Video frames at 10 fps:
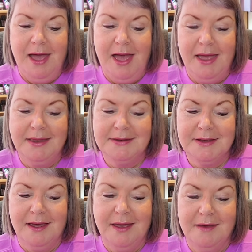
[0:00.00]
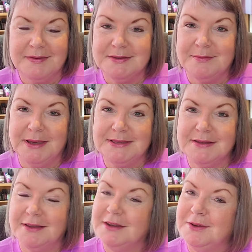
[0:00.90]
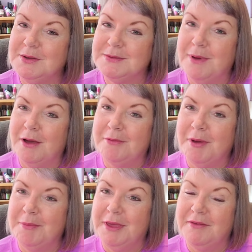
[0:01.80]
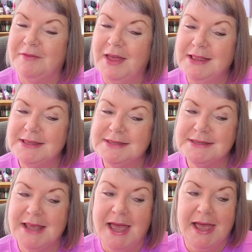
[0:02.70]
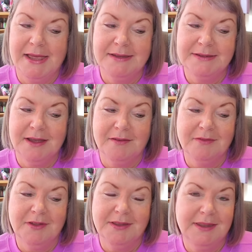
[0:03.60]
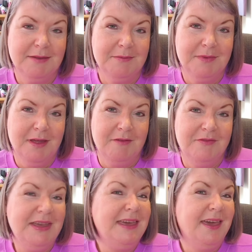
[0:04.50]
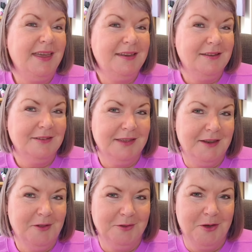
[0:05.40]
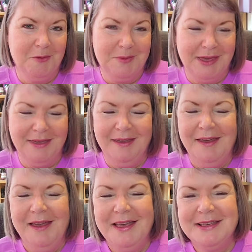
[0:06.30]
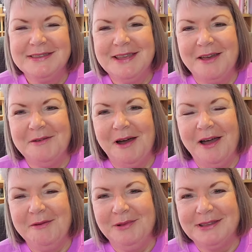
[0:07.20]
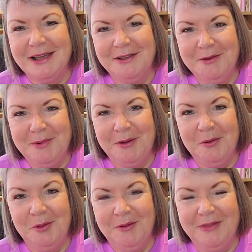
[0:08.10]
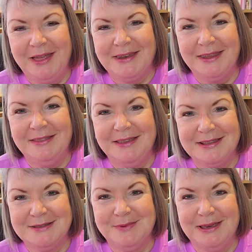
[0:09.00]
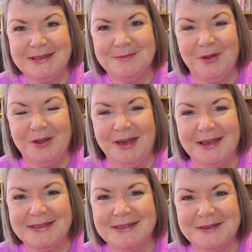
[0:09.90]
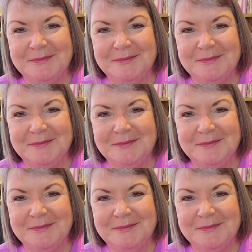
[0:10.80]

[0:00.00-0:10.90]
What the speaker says: and I have some exciting news about upcoming events, and I've gotten rekindled an old hobby. So I will tell you about all of that in this week's podcast.